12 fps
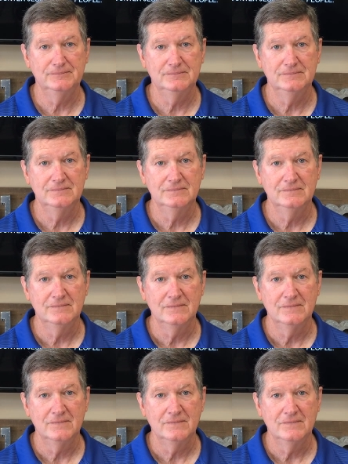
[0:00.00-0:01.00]

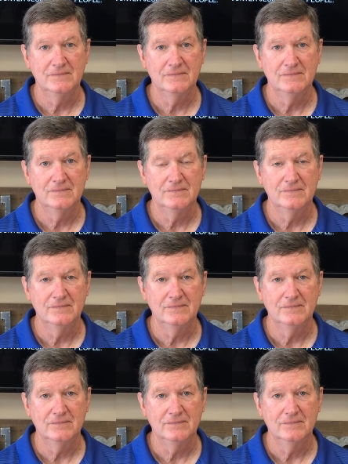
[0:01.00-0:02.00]

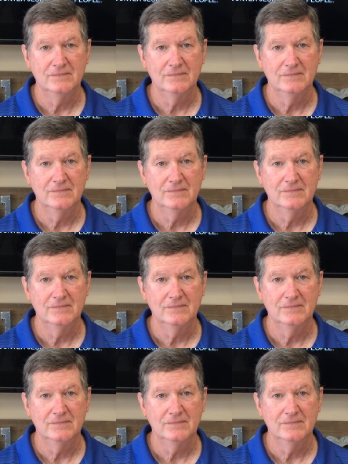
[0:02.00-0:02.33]
Nothing is said.